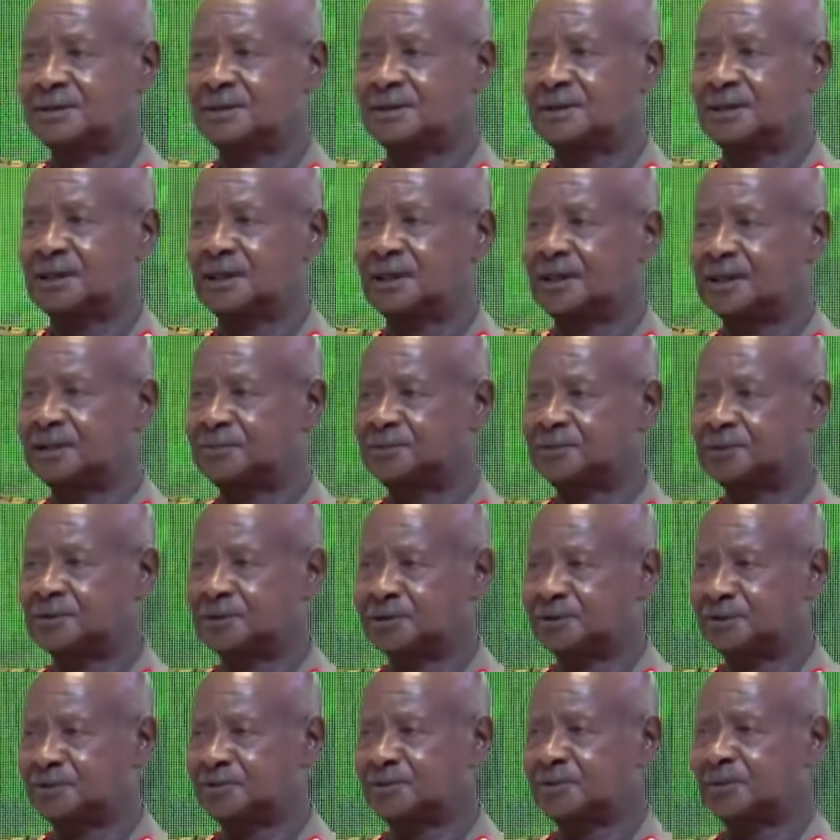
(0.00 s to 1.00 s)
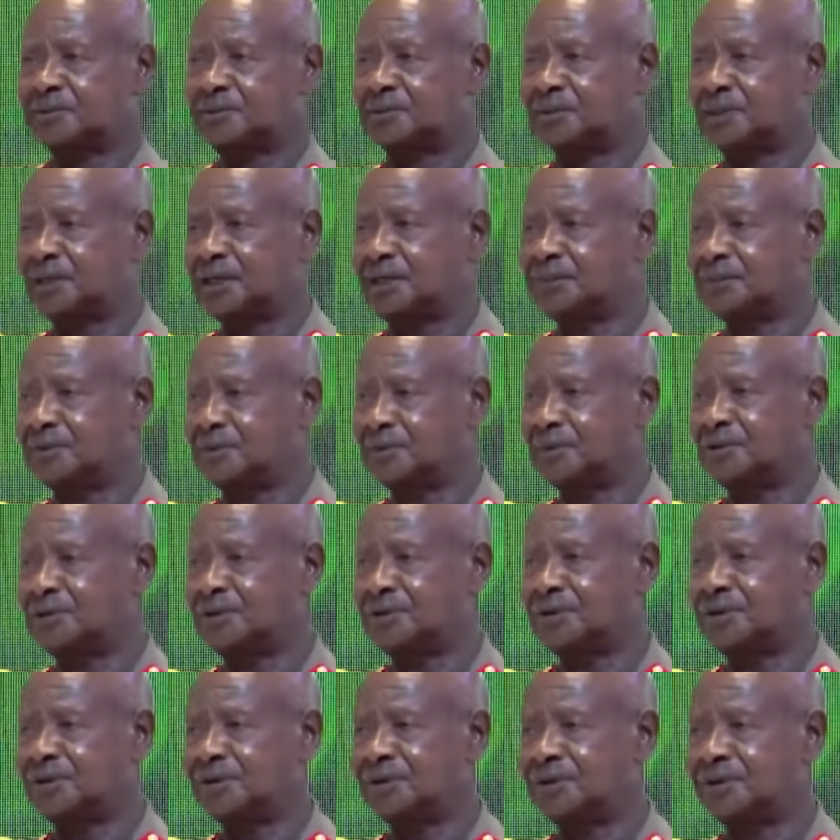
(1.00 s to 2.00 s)
They helped to keep the army
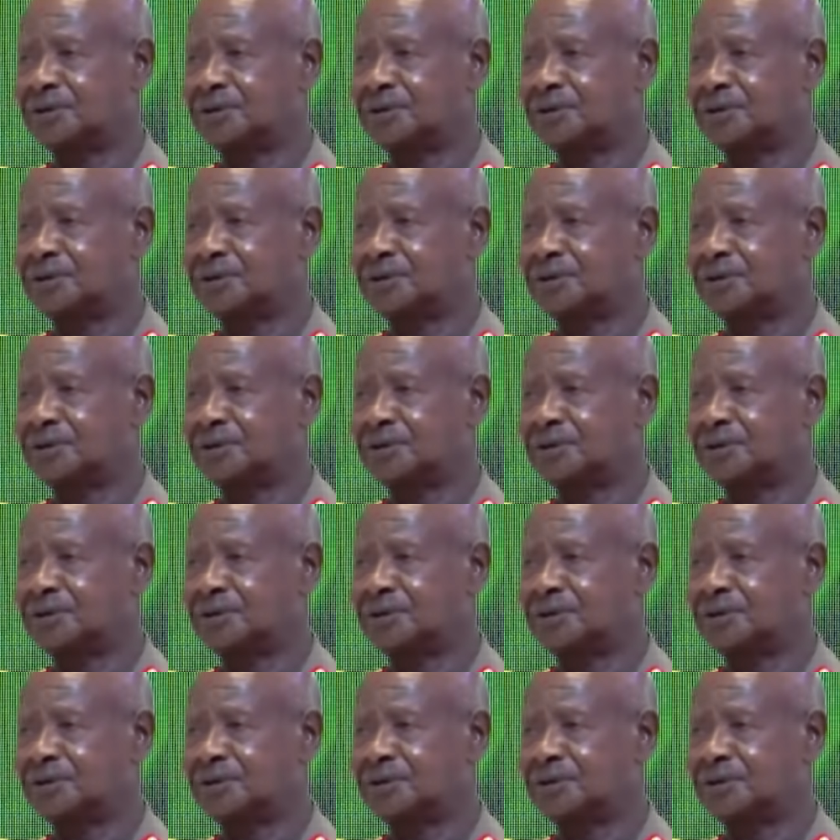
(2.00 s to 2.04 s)
going.